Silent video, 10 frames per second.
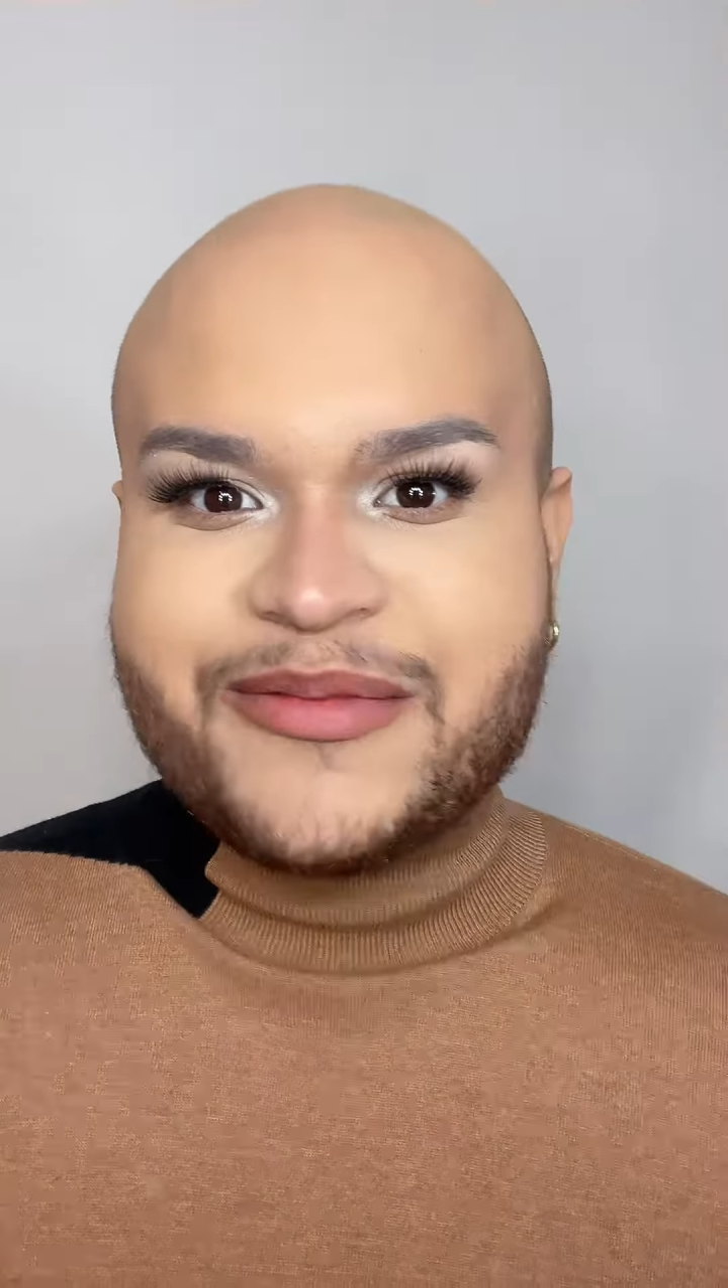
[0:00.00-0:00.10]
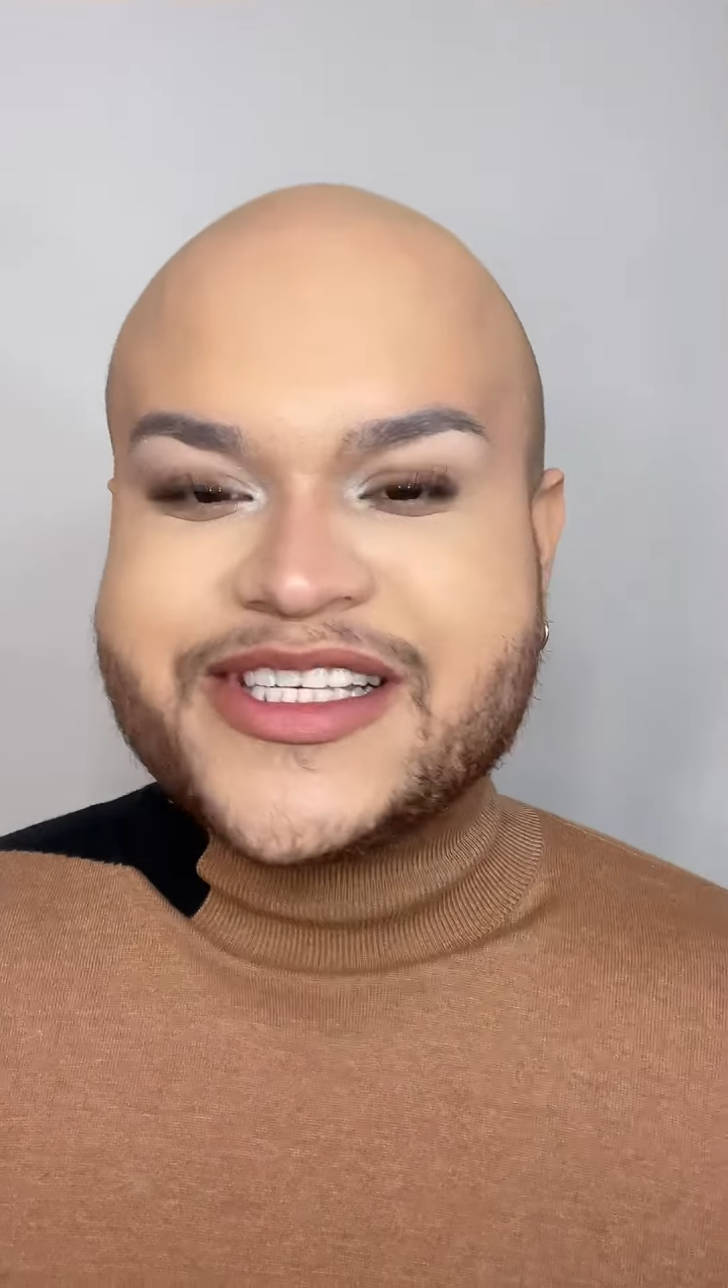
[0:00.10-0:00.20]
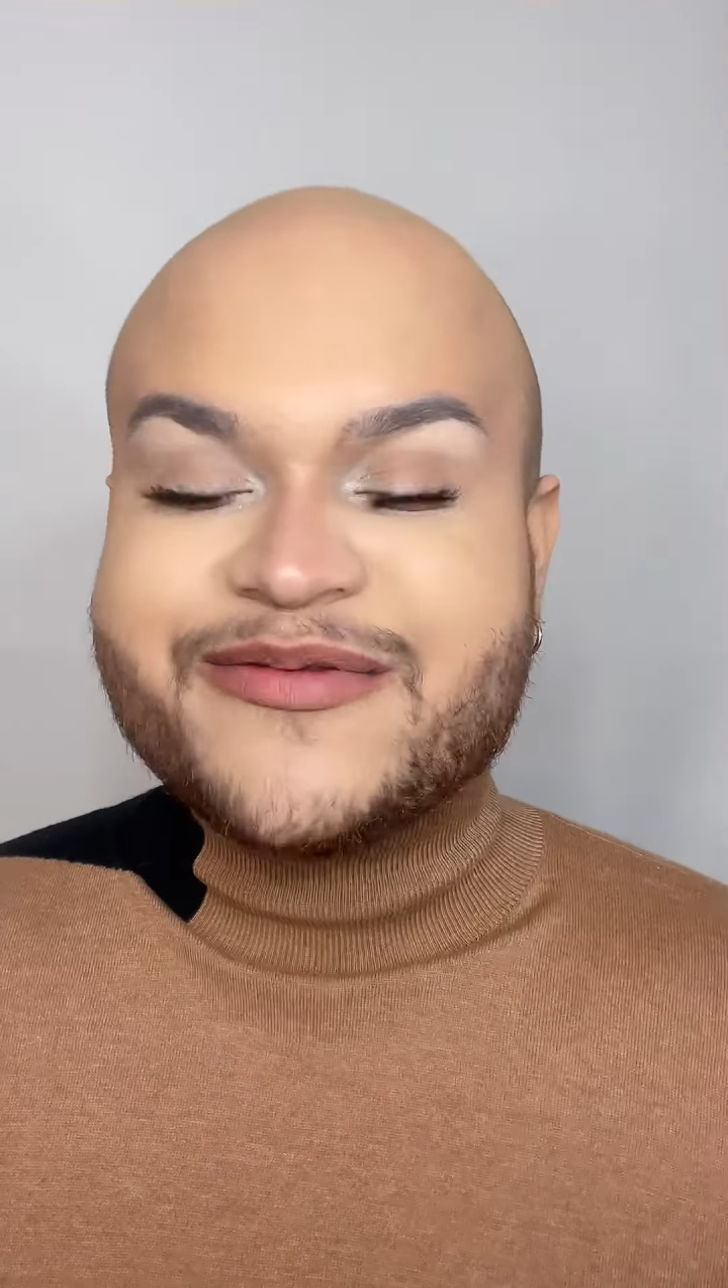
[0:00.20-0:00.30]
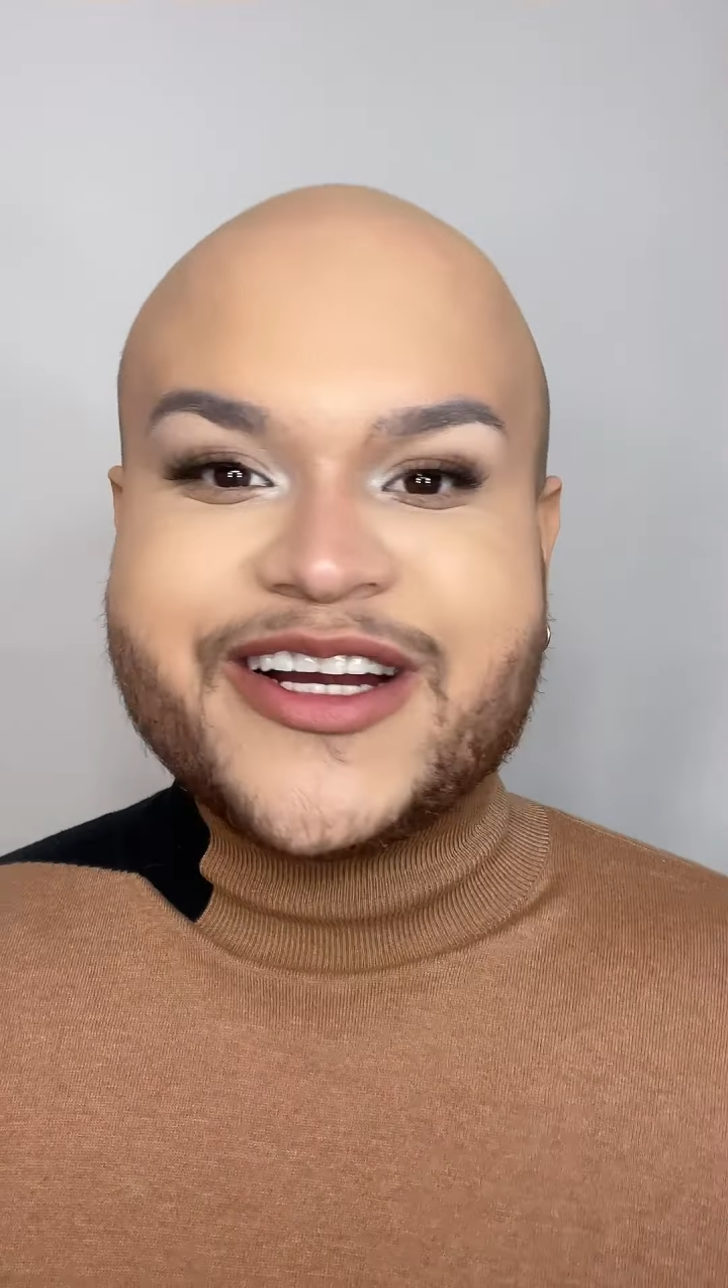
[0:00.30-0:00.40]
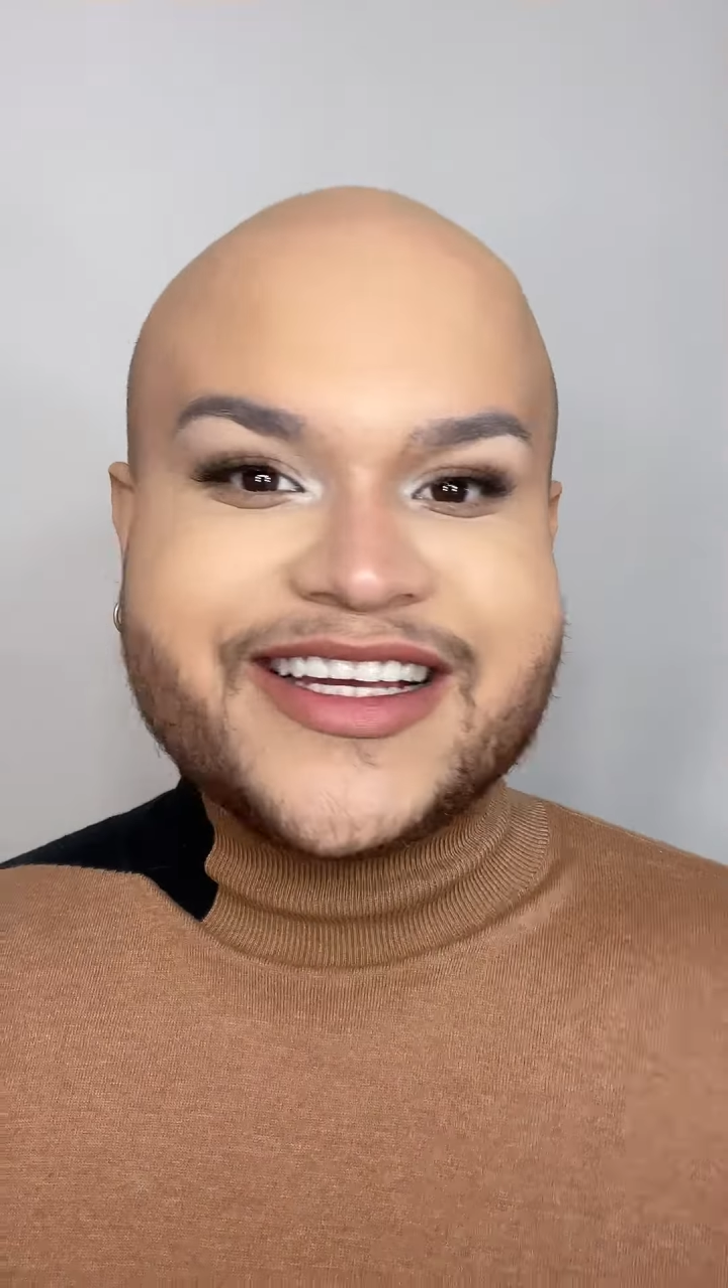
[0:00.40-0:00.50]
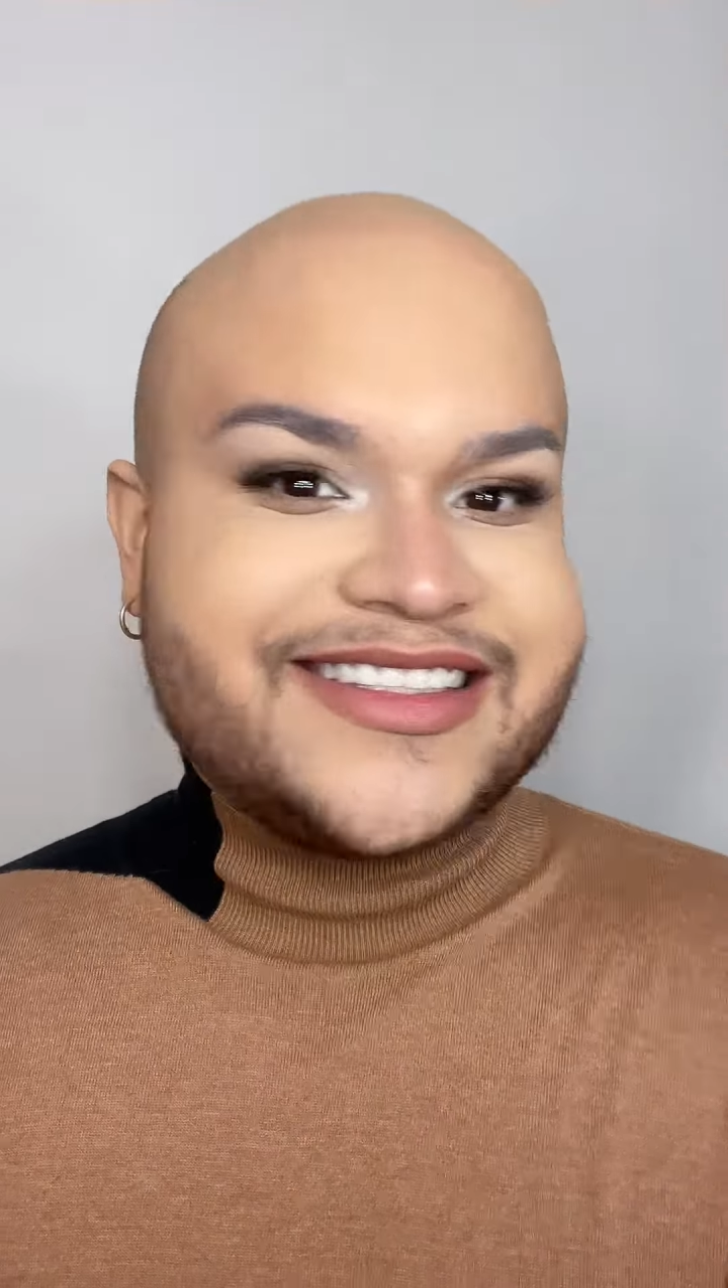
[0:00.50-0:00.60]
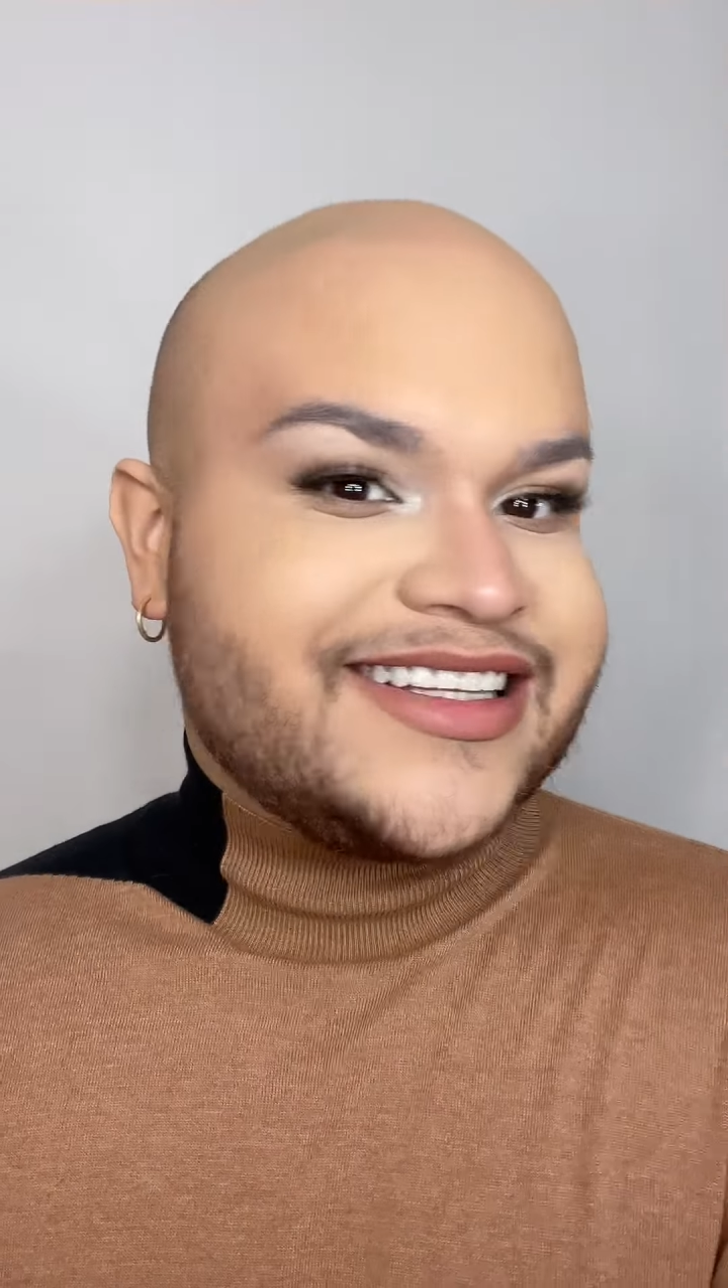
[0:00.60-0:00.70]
mis amores,